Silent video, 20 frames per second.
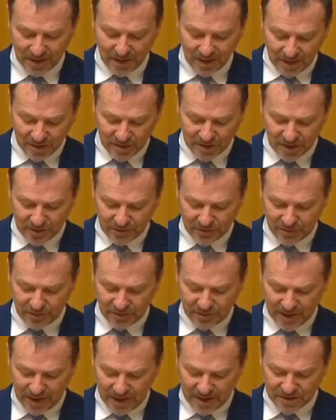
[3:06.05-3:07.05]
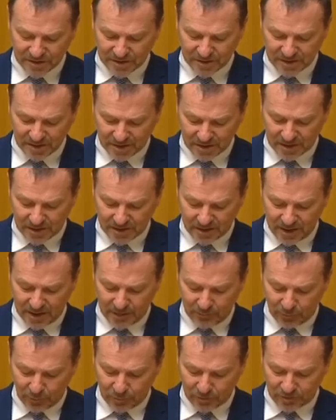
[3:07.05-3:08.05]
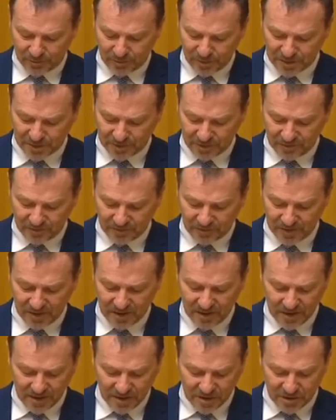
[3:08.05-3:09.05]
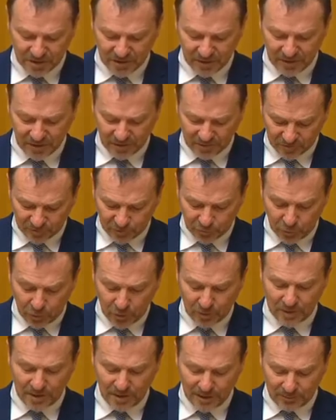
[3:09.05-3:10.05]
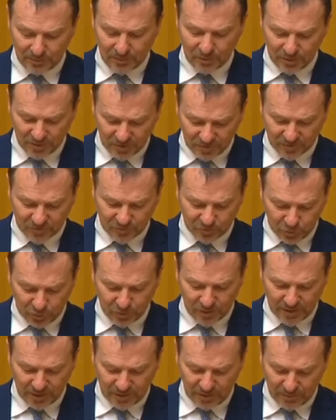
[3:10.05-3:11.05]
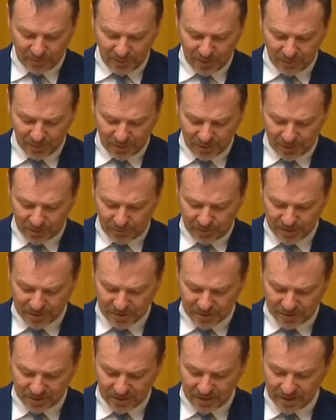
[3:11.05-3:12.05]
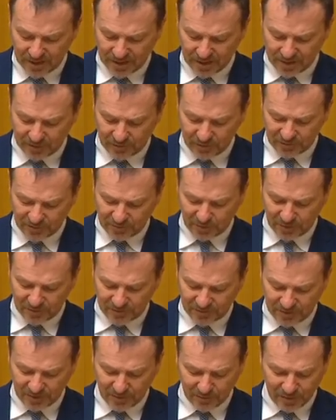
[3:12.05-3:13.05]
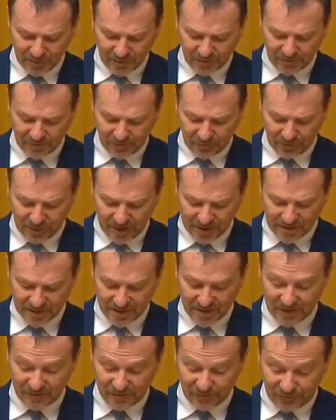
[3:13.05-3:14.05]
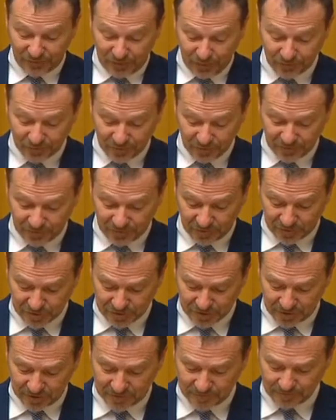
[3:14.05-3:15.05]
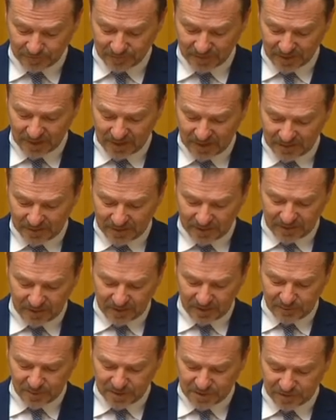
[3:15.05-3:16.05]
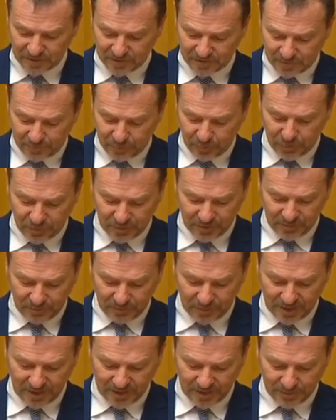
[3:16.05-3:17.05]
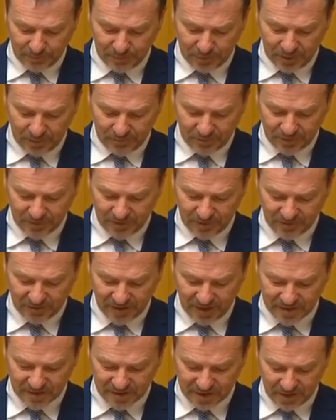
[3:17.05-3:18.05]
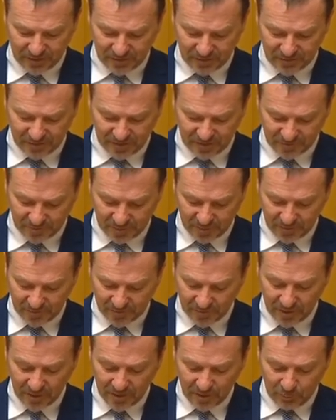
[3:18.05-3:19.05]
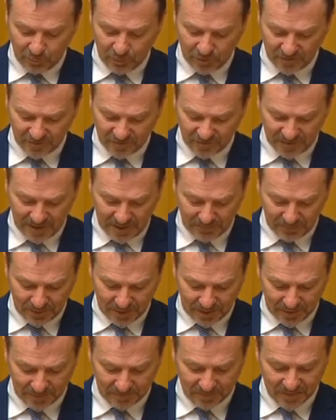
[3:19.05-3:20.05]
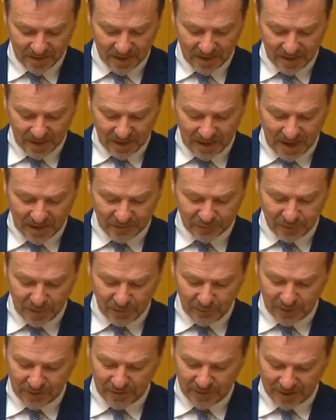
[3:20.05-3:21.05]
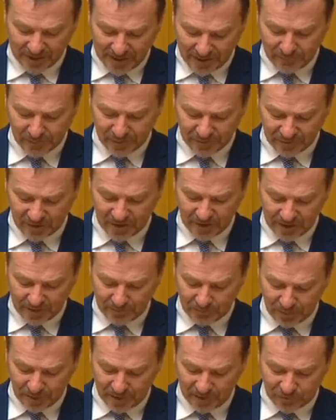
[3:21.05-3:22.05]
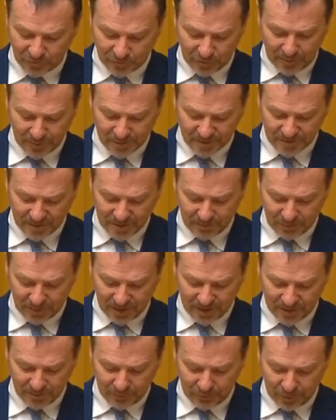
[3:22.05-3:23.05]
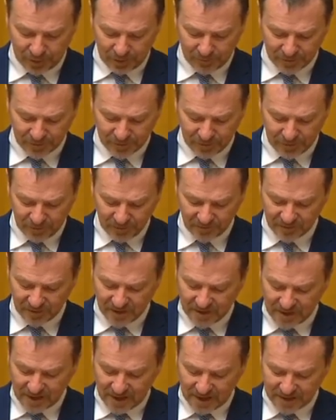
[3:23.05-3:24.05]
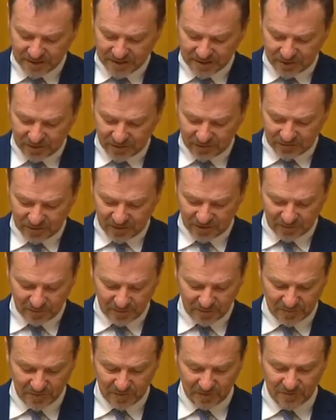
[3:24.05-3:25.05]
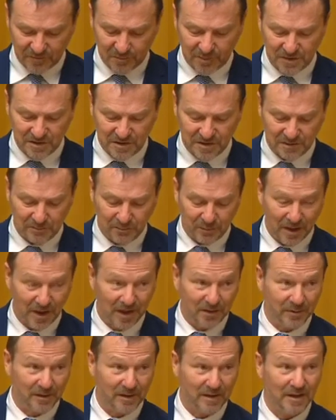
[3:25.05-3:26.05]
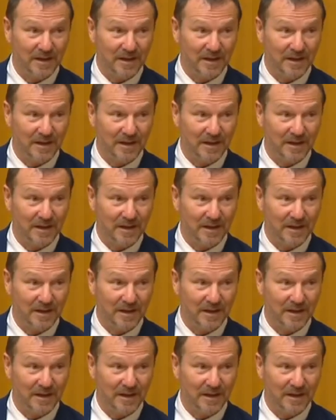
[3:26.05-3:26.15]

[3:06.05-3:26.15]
In January, the Aged Care Royal Commissioners issued an extraordinary public correction in response to the Minister for Aged Care's false assertion that the Commission supported the plan to privatise aged care assessments. What a slapdown. Last week, one of the government's own MPs rubbished their plan to privatise aged care assessments in a speech in Parliament.